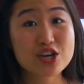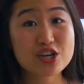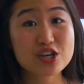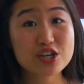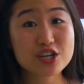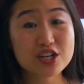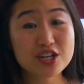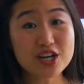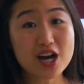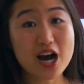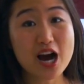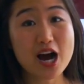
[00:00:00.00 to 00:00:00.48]

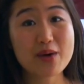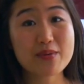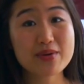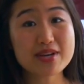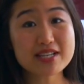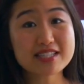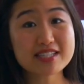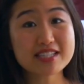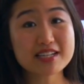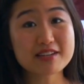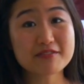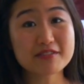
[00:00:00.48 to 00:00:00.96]
You can
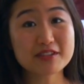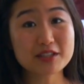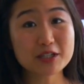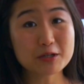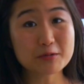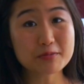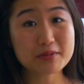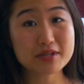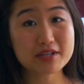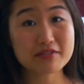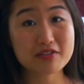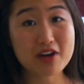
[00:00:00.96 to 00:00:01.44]
always stuff a
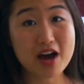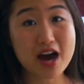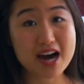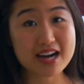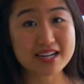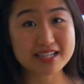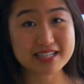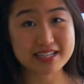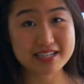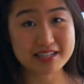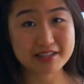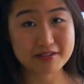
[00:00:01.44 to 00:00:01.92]
little bit of
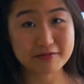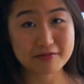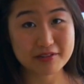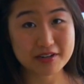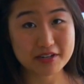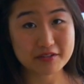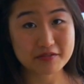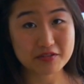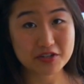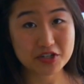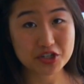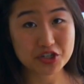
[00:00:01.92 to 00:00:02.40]
cotton in the
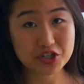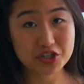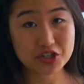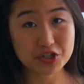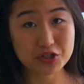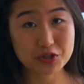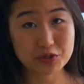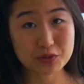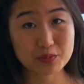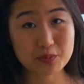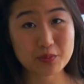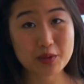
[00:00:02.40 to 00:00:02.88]
front of your
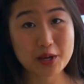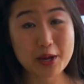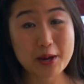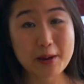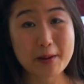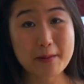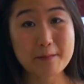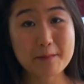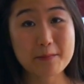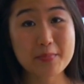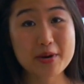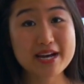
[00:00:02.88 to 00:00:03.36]
shoe,
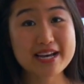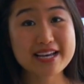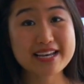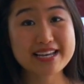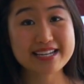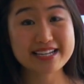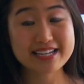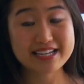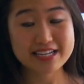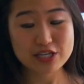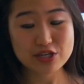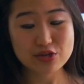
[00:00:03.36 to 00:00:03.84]

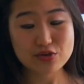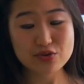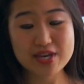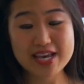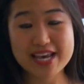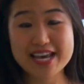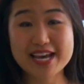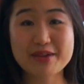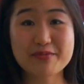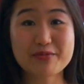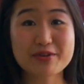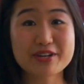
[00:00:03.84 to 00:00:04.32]
but you
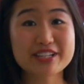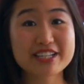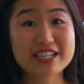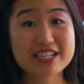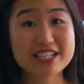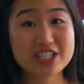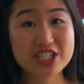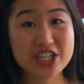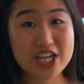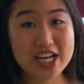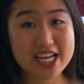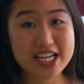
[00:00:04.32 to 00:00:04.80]
can't really
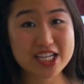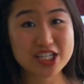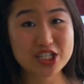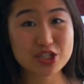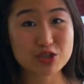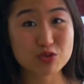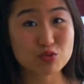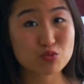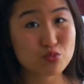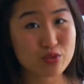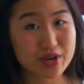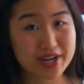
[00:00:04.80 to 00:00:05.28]
change
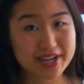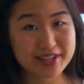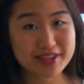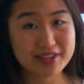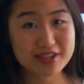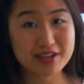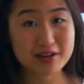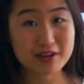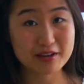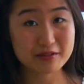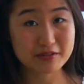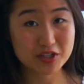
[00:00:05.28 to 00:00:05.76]
the
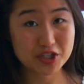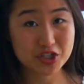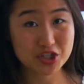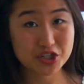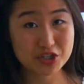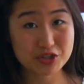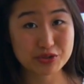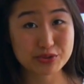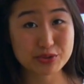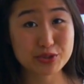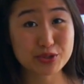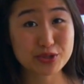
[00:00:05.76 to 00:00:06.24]
width of the
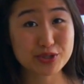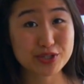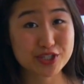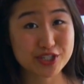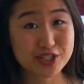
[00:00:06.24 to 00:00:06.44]
shoe to